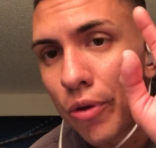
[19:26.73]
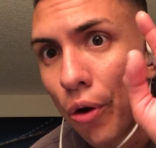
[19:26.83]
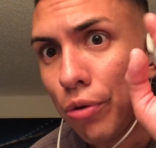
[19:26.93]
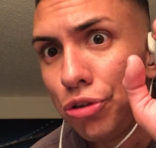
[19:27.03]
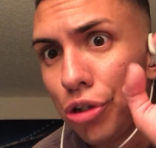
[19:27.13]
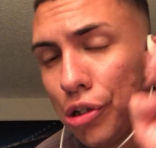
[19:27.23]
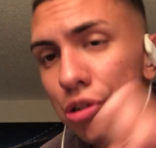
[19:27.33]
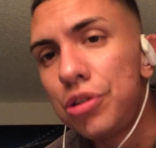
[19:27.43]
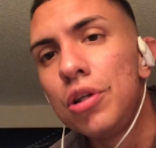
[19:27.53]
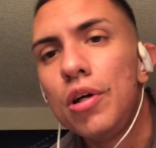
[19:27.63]

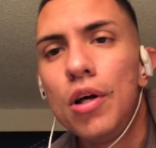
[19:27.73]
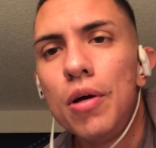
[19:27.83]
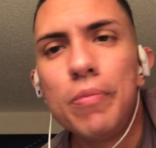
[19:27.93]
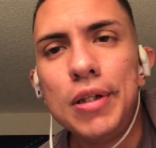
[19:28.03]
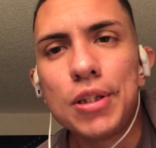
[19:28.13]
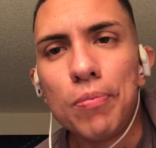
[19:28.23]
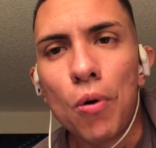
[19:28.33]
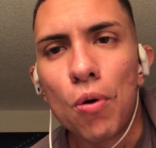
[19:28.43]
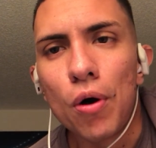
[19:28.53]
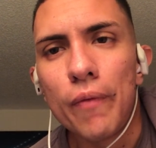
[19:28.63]
OGs. But he's a
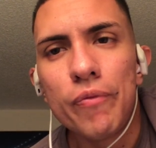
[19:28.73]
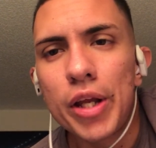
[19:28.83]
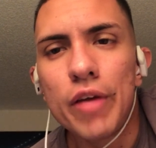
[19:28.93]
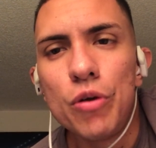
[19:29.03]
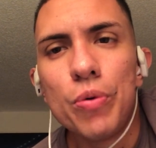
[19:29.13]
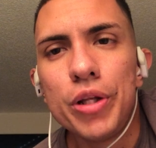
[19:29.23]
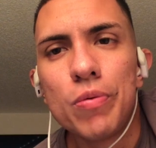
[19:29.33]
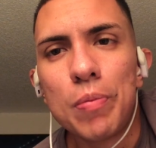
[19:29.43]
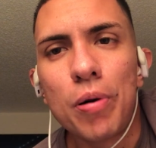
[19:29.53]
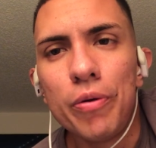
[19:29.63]
moron. Like if you read
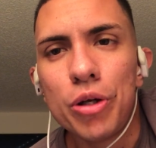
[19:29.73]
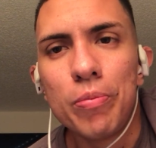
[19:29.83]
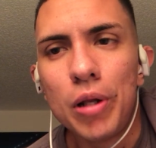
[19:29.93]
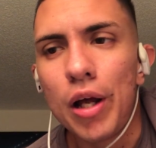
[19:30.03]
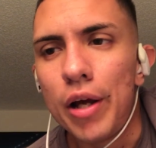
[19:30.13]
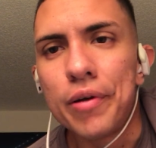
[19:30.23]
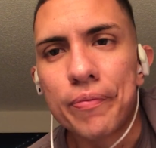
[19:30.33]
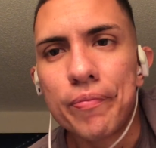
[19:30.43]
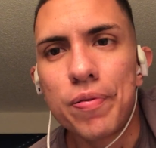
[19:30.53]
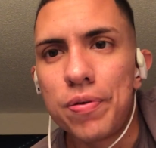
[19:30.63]
The Republic, you'll be like,
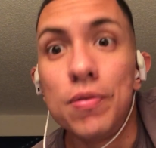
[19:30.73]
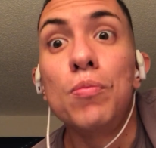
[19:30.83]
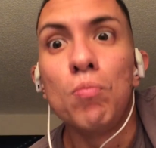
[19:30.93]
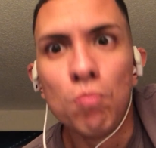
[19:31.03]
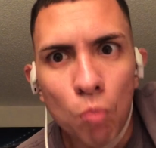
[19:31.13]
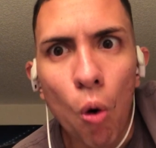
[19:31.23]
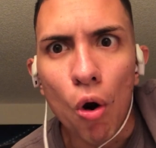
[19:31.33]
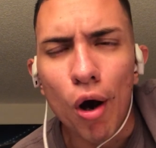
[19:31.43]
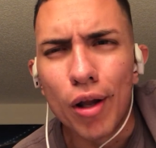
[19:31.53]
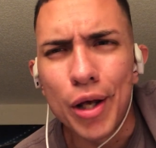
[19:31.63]

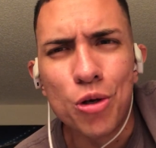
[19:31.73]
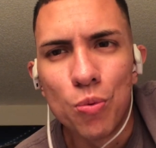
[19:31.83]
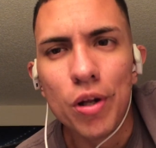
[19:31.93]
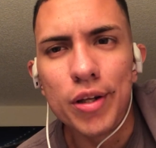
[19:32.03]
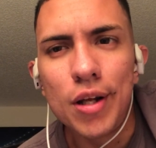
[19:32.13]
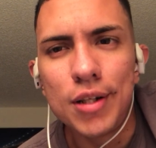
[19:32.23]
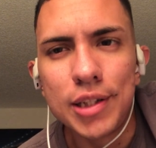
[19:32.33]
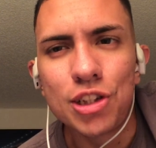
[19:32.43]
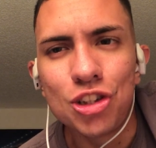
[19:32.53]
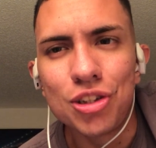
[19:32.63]
moron. Like you really think
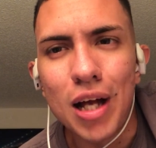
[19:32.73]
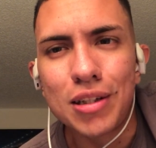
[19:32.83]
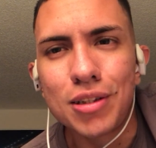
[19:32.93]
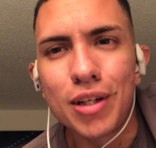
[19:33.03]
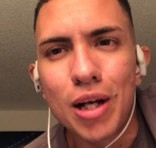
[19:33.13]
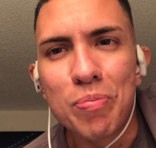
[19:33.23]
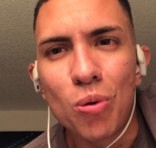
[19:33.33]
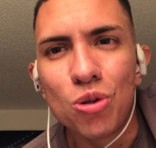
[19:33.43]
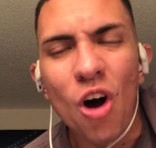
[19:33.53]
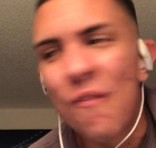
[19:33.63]
this shit is actually gonna get
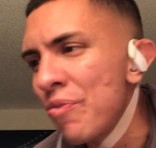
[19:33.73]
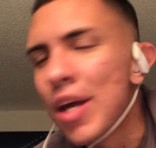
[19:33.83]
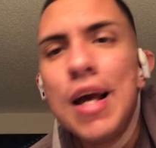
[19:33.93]
pulled off?